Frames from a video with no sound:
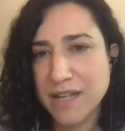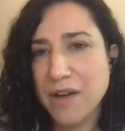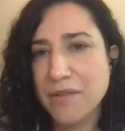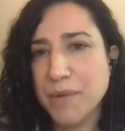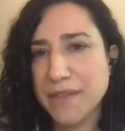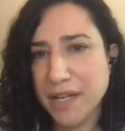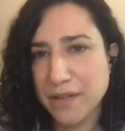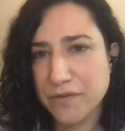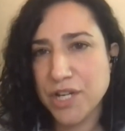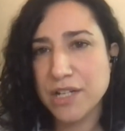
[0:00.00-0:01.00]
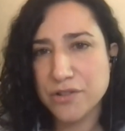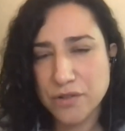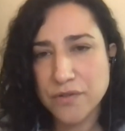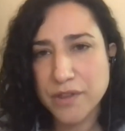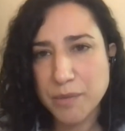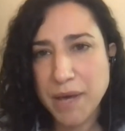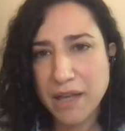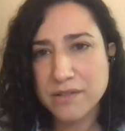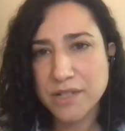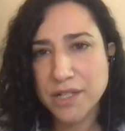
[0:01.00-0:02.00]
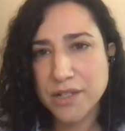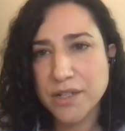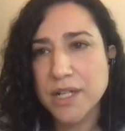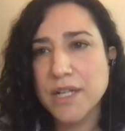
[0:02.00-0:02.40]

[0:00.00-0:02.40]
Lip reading: and how might that have changed over the past year